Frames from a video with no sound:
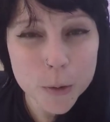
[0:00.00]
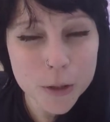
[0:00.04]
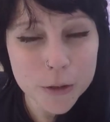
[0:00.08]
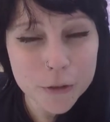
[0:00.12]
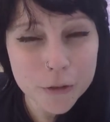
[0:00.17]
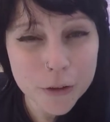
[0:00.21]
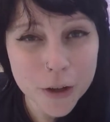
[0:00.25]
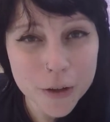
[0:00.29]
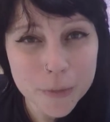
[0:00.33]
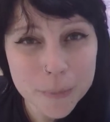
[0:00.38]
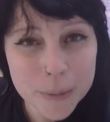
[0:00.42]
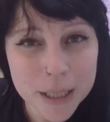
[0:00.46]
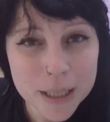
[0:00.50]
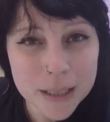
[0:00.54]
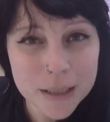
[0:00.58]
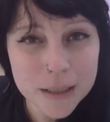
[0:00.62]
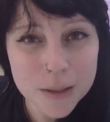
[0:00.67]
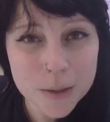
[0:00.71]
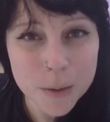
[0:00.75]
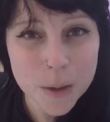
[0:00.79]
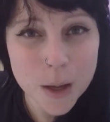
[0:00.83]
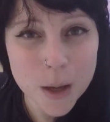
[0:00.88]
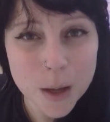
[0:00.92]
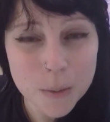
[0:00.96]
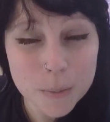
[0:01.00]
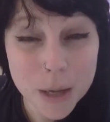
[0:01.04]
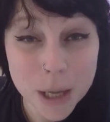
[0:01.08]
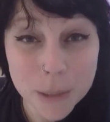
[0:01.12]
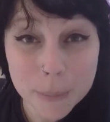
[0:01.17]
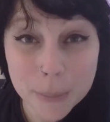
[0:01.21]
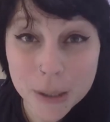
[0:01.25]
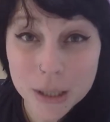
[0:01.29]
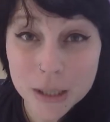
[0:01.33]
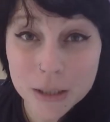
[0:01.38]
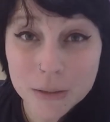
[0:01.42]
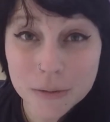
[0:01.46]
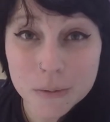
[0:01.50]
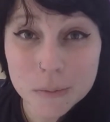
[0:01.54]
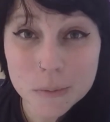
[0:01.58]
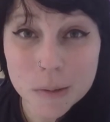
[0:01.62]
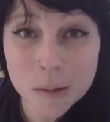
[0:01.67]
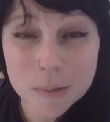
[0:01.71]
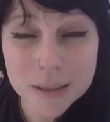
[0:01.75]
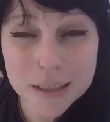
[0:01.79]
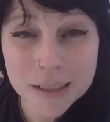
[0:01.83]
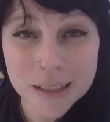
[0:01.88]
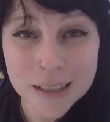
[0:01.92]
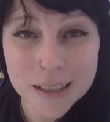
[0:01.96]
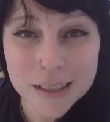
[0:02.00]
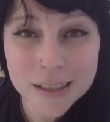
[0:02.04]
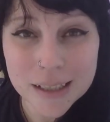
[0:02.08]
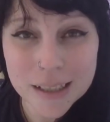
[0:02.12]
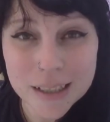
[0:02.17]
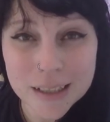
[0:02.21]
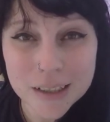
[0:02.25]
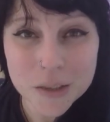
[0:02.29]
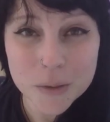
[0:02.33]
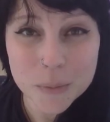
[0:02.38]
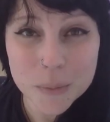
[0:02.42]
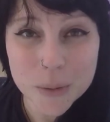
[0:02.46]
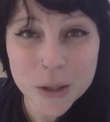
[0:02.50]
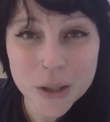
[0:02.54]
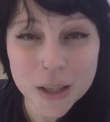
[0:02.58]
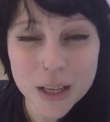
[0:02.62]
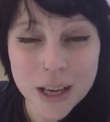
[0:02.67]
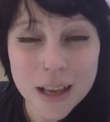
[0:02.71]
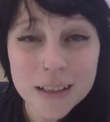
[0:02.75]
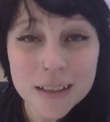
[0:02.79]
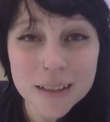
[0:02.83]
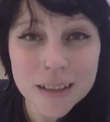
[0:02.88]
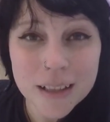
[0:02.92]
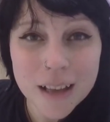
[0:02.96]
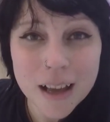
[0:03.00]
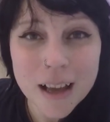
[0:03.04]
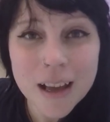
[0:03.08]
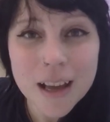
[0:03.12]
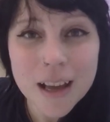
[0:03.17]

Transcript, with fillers: 25 minutes uh, by bus from Dublin city centre, more or less,